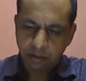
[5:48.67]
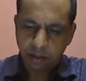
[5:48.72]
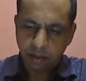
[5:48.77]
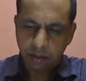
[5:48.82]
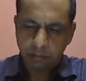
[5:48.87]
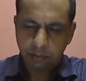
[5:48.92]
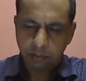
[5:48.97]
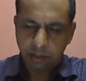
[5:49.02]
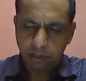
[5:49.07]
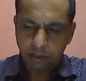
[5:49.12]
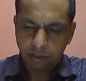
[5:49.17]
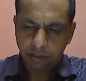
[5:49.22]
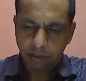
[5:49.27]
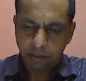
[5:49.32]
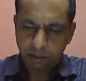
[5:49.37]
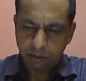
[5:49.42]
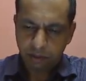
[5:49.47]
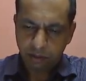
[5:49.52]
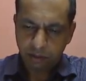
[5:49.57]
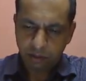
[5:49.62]
So let
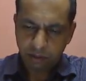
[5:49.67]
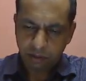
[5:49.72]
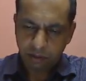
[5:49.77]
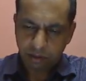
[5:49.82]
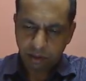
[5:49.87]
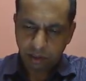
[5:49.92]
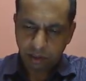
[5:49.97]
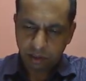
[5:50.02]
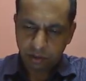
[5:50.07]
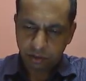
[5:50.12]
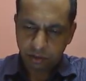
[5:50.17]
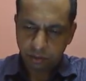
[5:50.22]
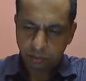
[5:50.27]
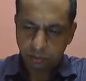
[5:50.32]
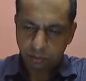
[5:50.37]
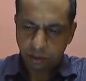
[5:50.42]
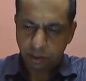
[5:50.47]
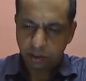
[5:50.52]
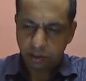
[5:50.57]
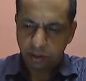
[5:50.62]
me
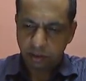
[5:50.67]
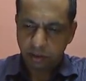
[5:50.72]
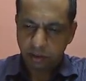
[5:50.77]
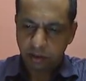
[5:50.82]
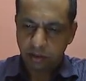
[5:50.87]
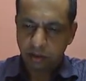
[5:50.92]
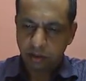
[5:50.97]
assume that